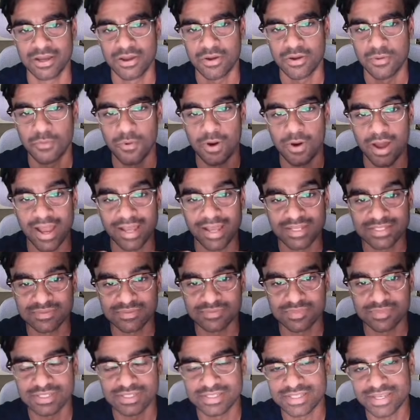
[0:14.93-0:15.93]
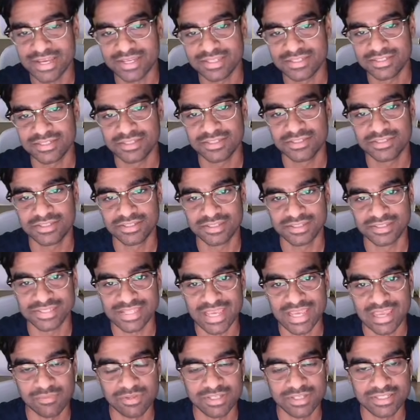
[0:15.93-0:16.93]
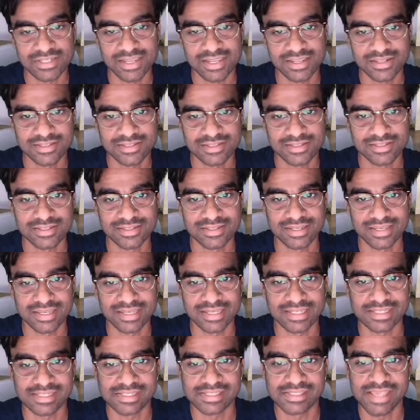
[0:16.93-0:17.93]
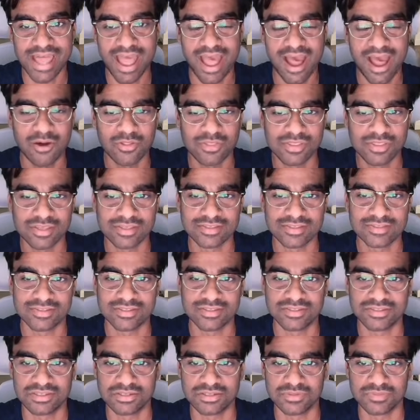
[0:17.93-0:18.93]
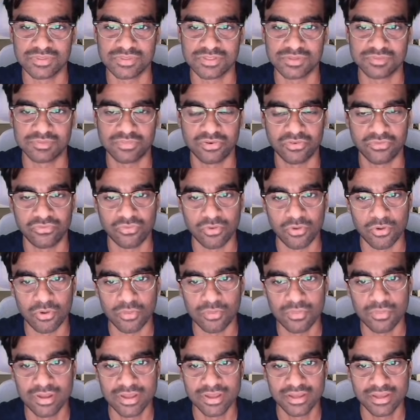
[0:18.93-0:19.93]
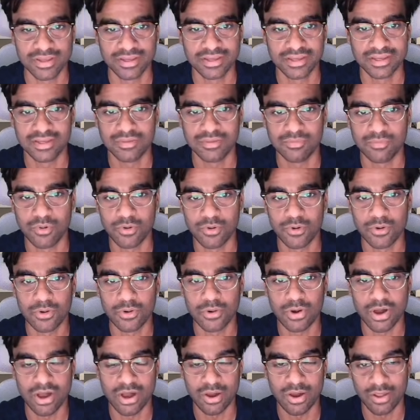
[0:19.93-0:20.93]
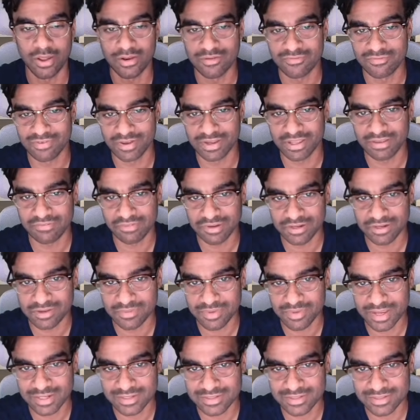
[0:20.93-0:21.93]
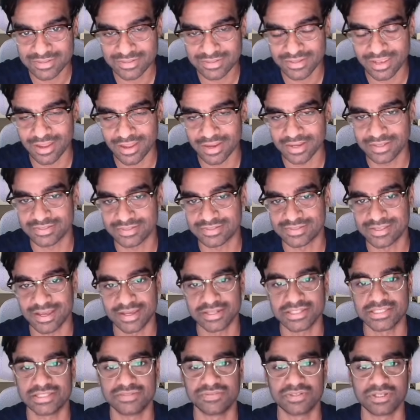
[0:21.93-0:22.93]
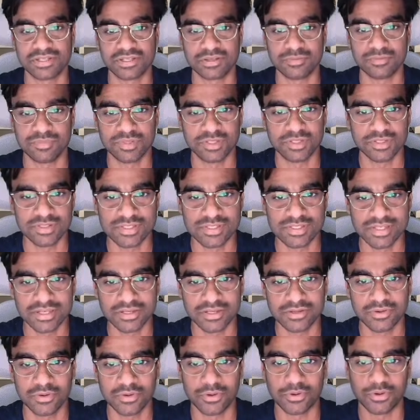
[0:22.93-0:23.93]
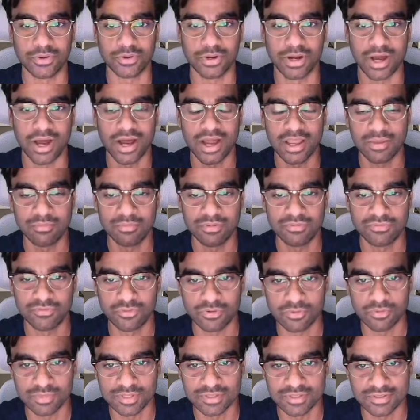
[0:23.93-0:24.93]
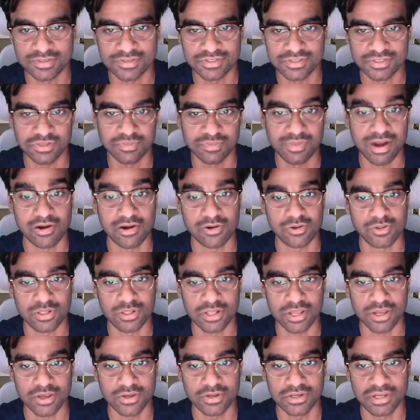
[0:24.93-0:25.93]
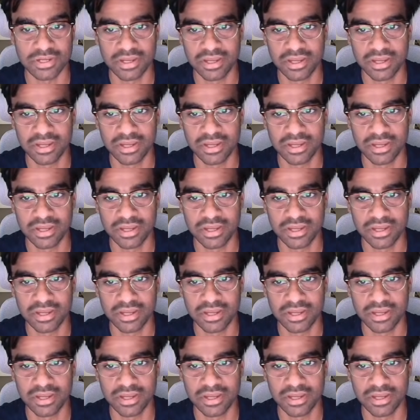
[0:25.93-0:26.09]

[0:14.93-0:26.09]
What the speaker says: What hasn't been tested to the same extent is how these systems perform in more unforgiving domains like scientific computing or high-performance numerical code,